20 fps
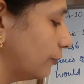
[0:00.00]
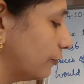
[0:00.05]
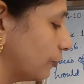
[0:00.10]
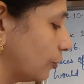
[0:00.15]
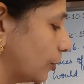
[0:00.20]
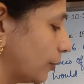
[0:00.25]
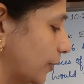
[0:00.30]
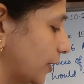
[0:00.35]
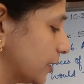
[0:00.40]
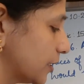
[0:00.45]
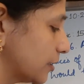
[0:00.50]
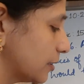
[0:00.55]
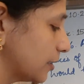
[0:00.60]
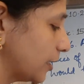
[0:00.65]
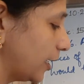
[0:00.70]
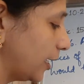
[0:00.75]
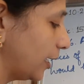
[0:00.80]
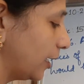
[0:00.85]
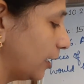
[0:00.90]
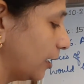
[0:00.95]
4 plus
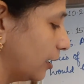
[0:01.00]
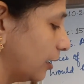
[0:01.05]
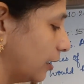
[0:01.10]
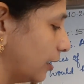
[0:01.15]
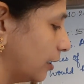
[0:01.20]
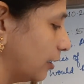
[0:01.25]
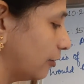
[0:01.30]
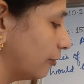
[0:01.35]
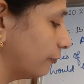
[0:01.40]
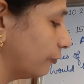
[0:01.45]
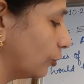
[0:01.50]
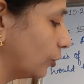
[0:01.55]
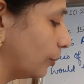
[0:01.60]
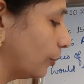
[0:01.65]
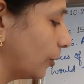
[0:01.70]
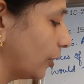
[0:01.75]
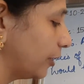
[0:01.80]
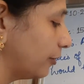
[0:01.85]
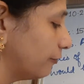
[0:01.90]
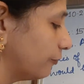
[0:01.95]

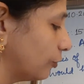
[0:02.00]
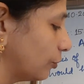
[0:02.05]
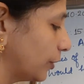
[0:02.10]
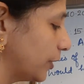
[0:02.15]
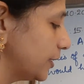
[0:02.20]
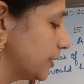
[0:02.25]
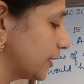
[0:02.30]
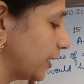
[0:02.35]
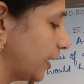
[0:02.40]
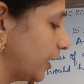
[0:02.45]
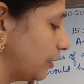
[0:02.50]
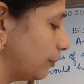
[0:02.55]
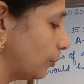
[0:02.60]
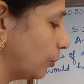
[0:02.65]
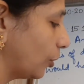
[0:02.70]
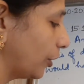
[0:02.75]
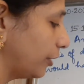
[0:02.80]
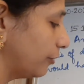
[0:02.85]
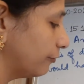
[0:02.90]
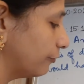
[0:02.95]
4.4 is
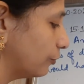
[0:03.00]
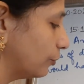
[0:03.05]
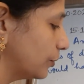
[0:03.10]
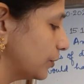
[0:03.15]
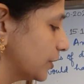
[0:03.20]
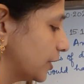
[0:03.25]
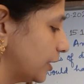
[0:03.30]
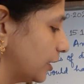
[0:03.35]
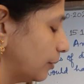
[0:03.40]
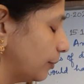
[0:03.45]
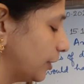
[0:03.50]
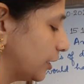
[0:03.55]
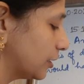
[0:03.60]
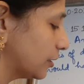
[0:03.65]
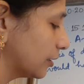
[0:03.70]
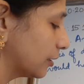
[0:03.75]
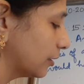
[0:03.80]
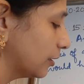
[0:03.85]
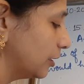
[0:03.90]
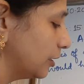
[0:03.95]
8.4
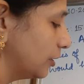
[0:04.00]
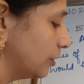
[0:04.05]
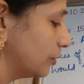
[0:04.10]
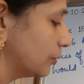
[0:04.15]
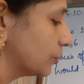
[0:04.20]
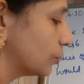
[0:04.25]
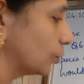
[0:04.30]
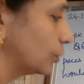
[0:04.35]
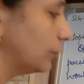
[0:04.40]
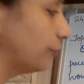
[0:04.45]
centimeter. So the